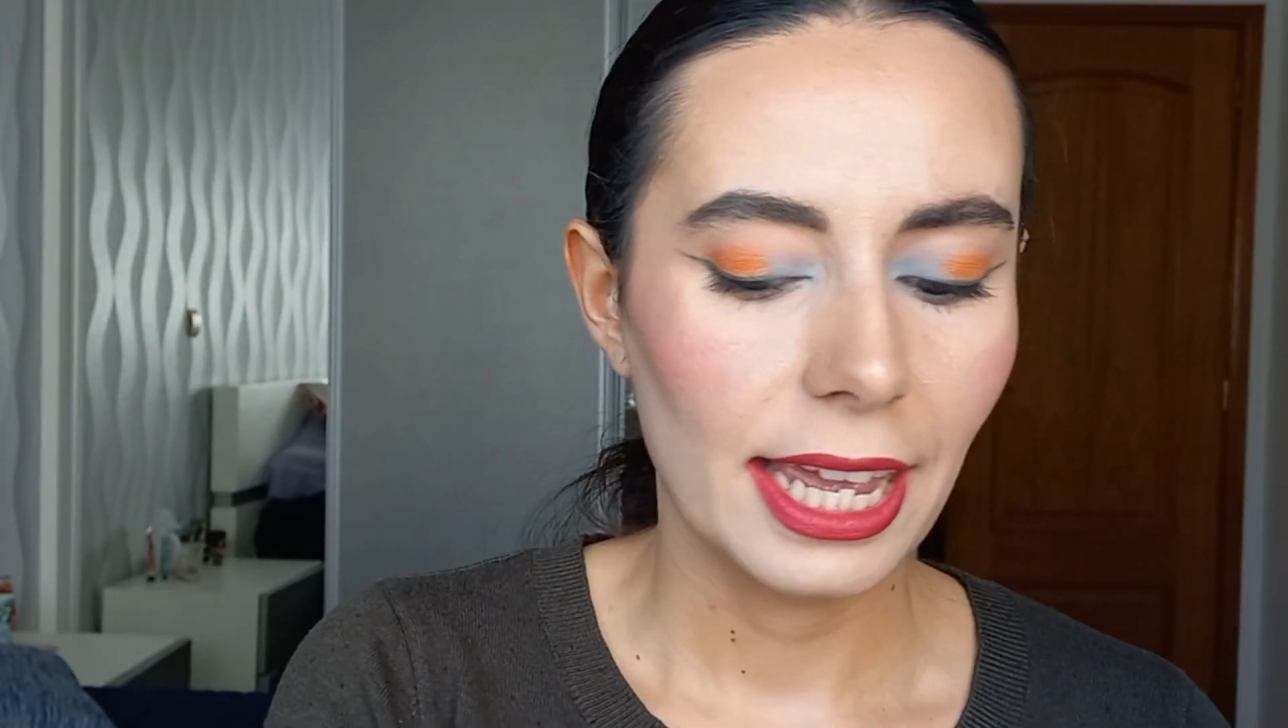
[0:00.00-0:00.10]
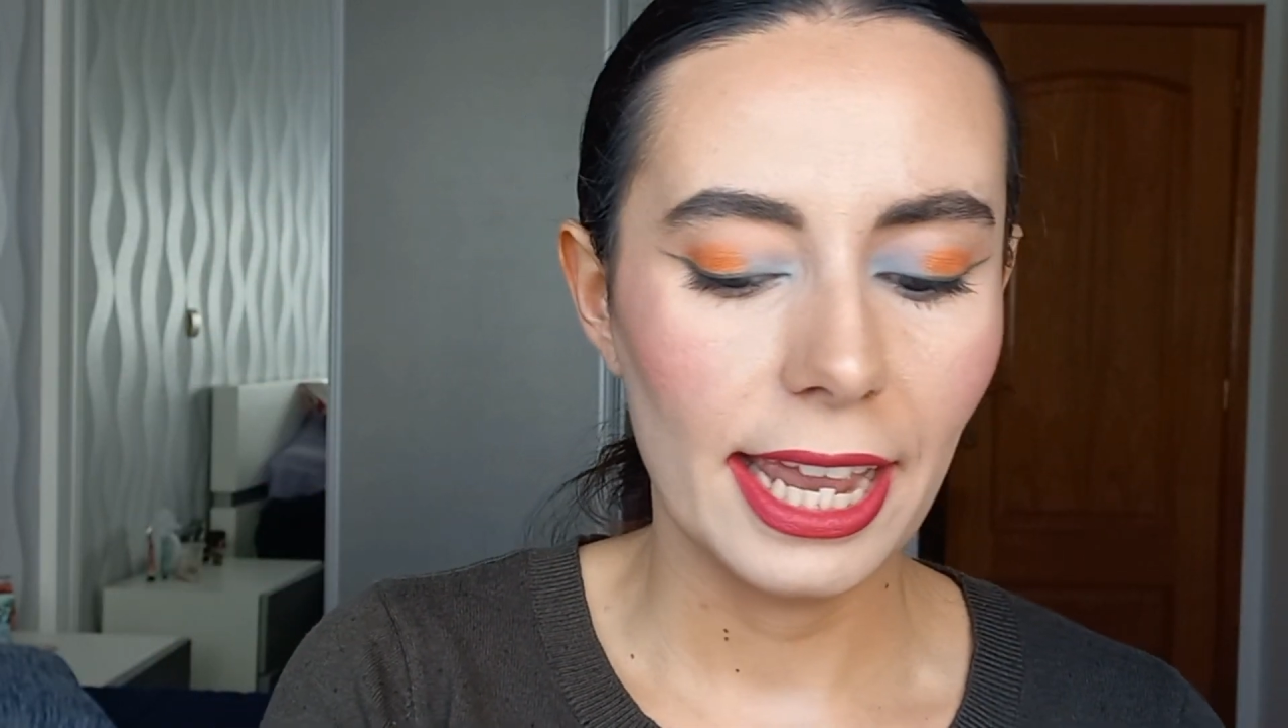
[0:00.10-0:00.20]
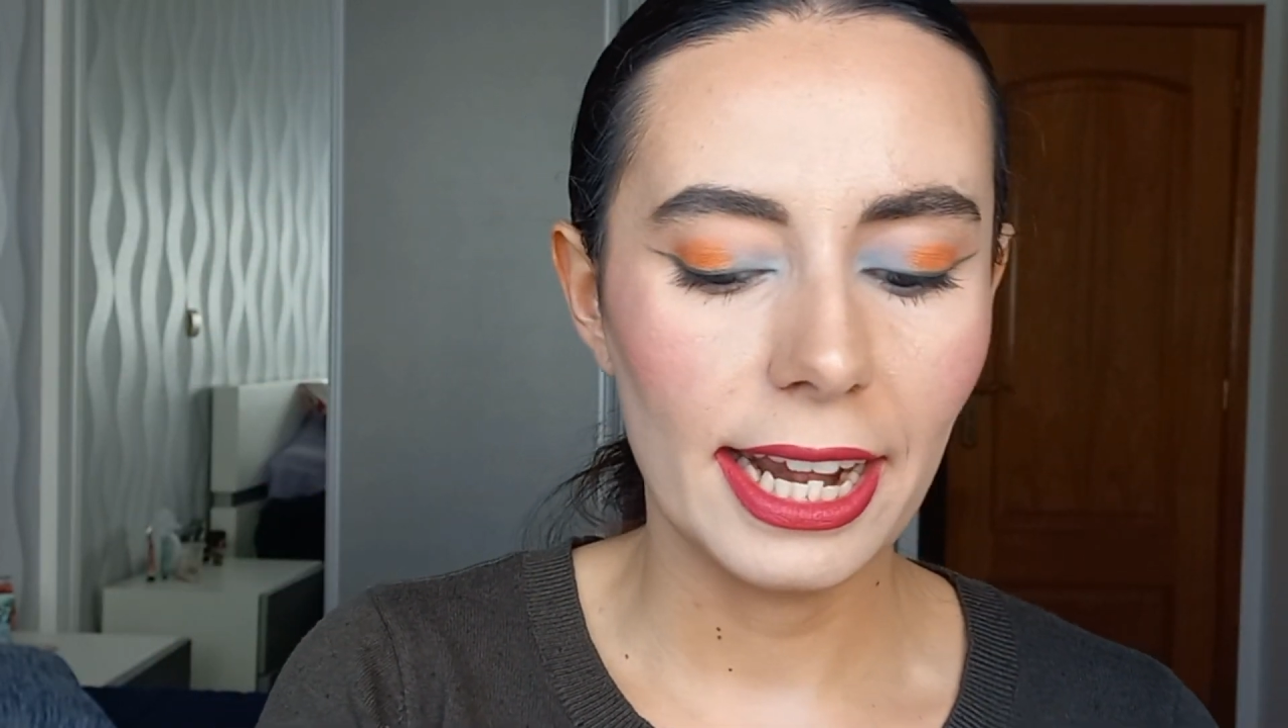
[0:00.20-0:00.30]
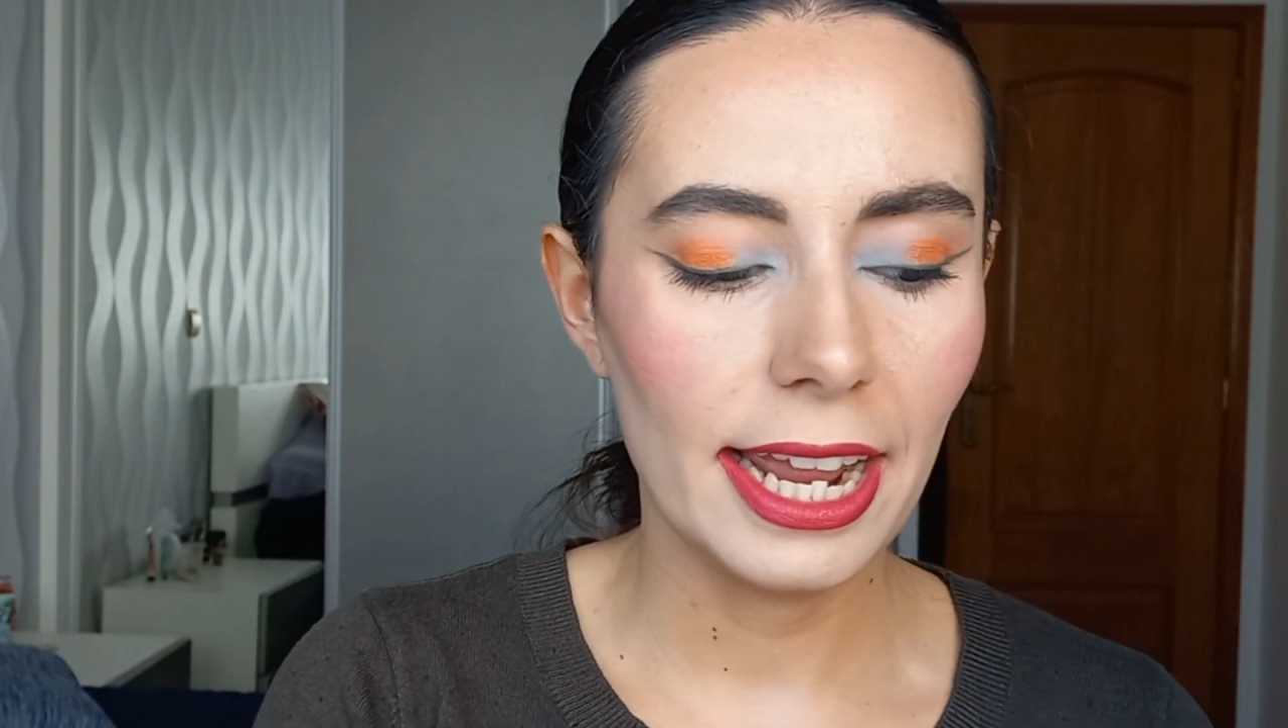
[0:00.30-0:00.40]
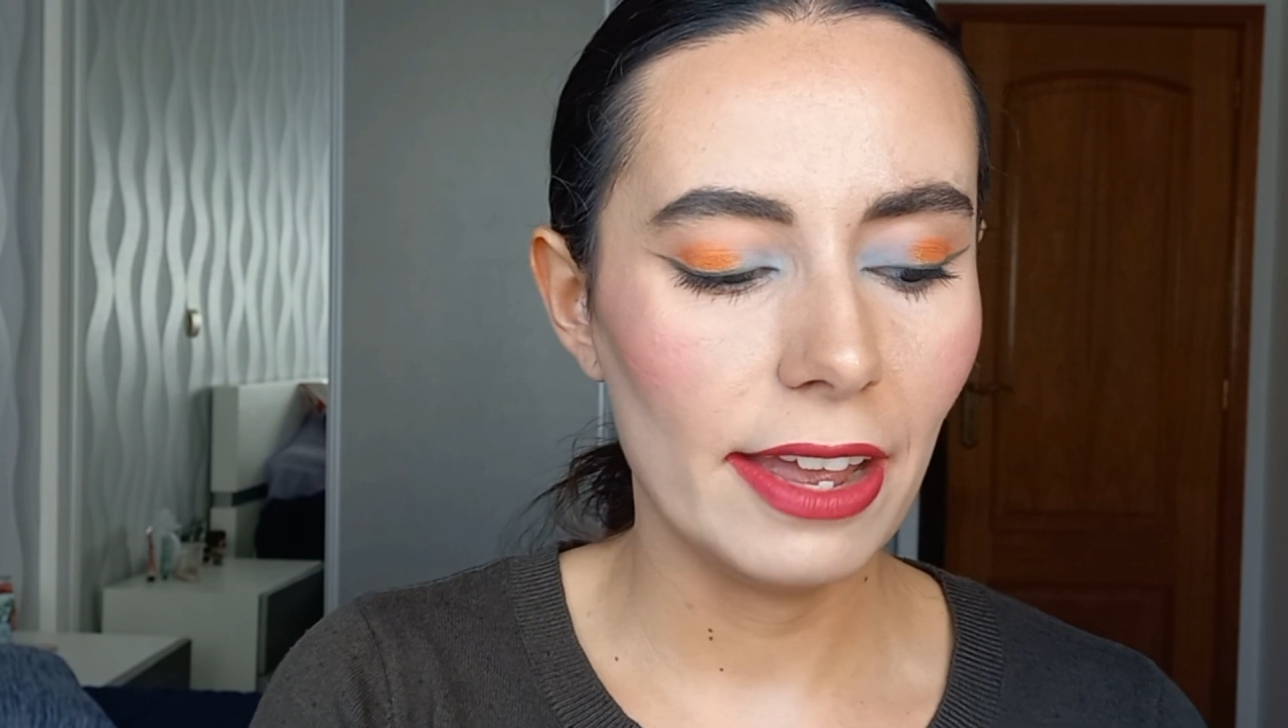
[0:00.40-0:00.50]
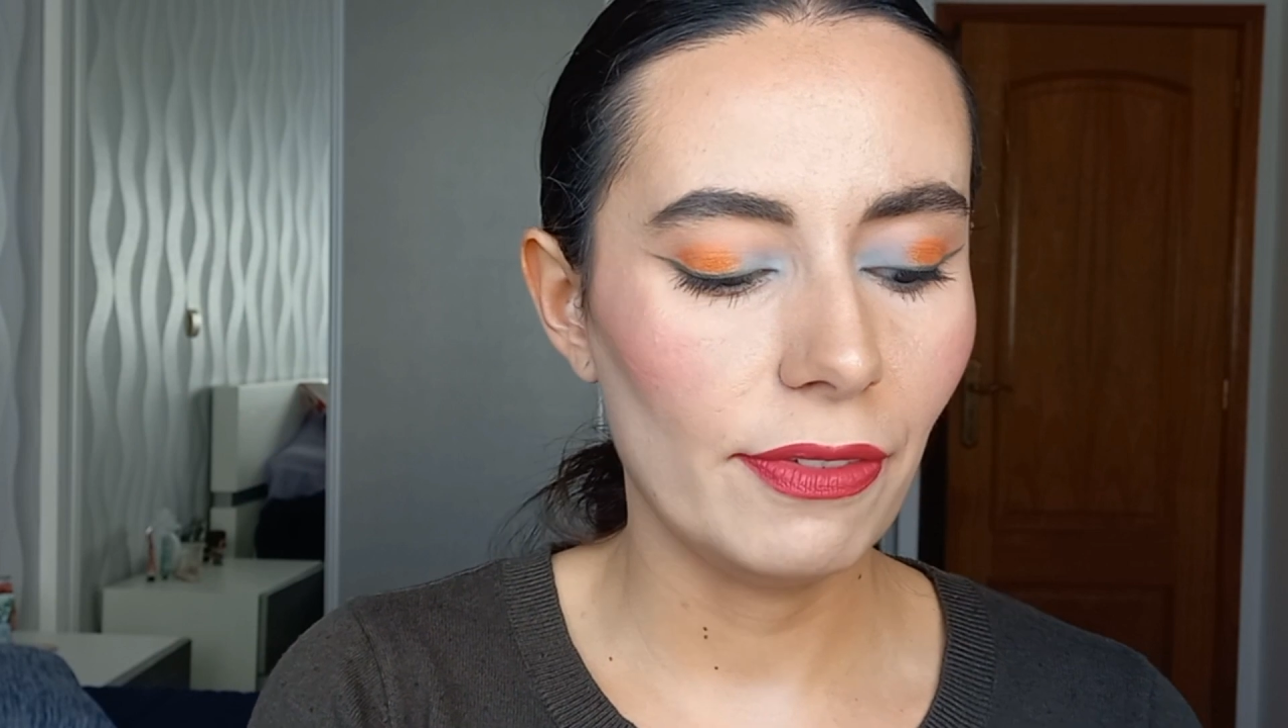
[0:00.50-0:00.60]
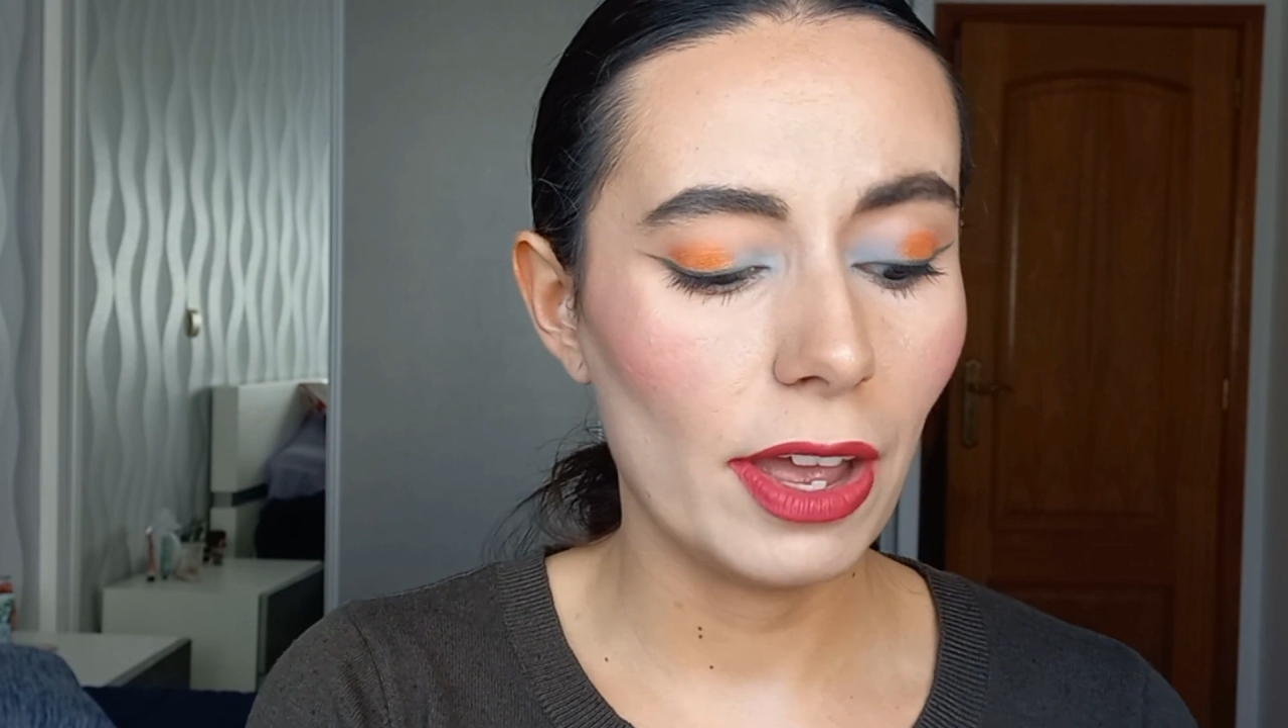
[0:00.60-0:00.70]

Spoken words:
And I have